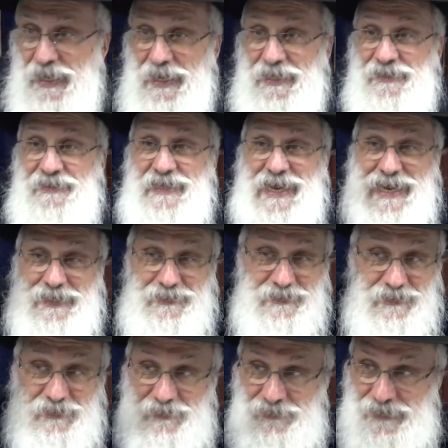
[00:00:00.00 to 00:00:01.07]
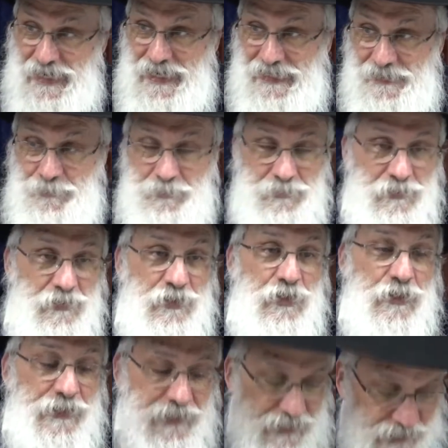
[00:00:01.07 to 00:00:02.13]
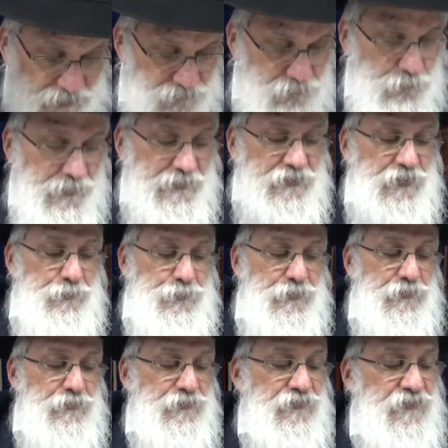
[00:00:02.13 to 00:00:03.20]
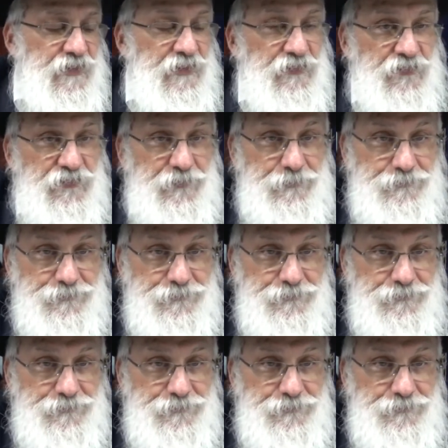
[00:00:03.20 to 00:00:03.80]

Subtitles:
And that name is going to produce kids.